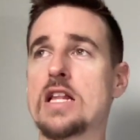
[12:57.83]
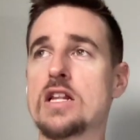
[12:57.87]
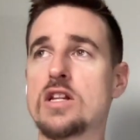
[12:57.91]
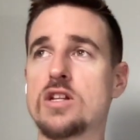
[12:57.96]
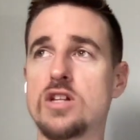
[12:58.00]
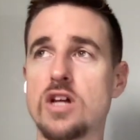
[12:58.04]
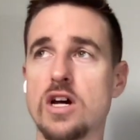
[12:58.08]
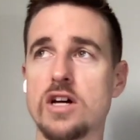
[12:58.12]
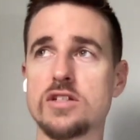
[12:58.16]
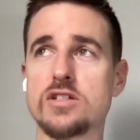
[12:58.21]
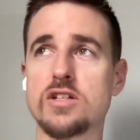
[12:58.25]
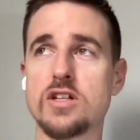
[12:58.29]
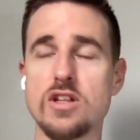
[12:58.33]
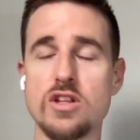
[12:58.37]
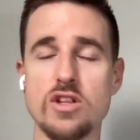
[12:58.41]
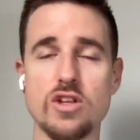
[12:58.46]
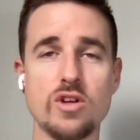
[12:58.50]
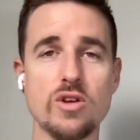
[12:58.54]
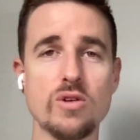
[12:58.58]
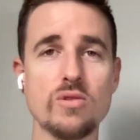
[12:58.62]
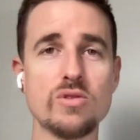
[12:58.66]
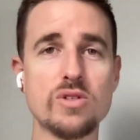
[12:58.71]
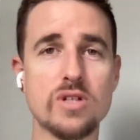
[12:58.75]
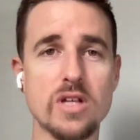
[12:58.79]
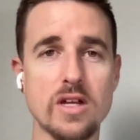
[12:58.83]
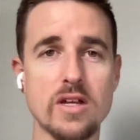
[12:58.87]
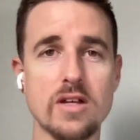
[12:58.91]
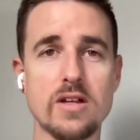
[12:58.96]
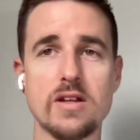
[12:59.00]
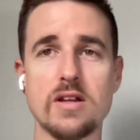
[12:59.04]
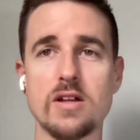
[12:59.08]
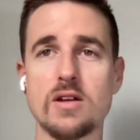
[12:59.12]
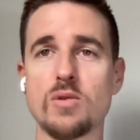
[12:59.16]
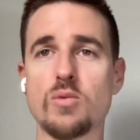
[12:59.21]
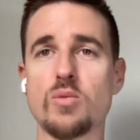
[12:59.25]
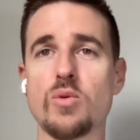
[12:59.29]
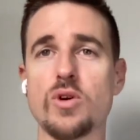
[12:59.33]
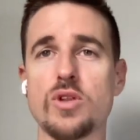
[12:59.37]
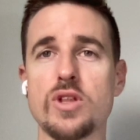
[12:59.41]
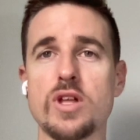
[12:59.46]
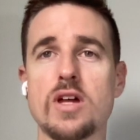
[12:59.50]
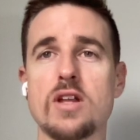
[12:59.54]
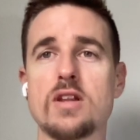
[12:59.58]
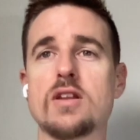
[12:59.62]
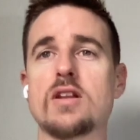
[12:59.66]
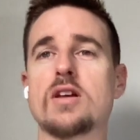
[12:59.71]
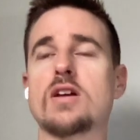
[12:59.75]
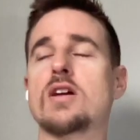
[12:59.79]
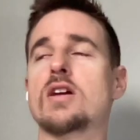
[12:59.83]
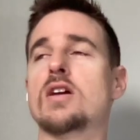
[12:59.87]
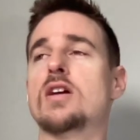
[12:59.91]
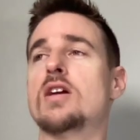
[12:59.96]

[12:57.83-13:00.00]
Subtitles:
doesn't use it, well then